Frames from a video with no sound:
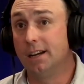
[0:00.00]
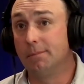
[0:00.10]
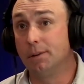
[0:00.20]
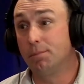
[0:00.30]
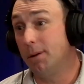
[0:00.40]

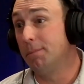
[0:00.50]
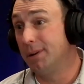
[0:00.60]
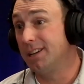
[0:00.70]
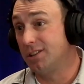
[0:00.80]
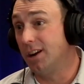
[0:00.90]
you're probably
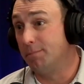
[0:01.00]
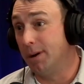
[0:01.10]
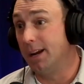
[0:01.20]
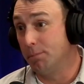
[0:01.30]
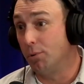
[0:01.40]
best off
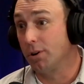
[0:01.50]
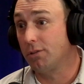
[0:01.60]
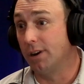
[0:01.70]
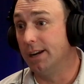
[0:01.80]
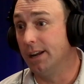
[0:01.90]
buying
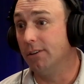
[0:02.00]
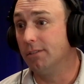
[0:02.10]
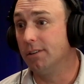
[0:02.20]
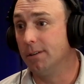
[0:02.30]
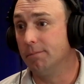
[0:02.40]
pork right
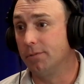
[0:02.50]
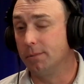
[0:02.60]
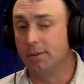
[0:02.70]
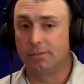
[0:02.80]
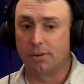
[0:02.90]
now.
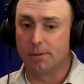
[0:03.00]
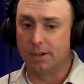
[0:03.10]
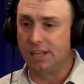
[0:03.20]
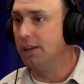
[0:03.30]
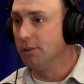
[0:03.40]
From a
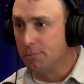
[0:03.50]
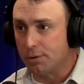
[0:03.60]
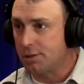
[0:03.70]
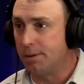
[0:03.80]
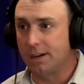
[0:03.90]
yield
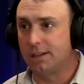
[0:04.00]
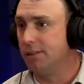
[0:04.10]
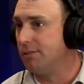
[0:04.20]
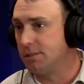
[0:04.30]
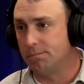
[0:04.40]

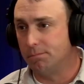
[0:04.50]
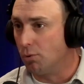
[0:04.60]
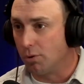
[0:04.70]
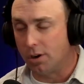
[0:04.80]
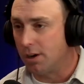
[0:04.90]
perspective, it's
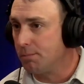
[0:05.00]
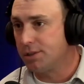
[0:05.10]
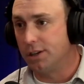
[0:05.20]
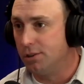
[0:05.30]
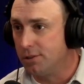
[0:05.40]
more
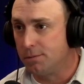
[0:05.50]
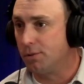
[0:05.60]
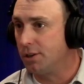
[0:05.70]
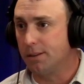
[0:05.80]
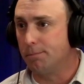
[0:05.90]
100%
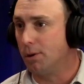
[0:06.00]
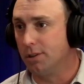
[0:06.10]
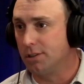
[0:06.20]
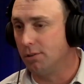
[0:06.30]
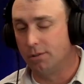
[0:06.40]
usable. You get the
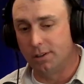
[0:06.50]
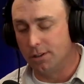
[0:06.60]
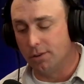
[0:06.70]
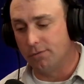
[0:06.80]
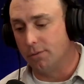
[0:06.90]
boneless loin,
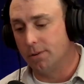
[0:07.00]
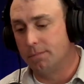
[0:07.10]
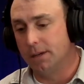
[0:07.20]
you go for it.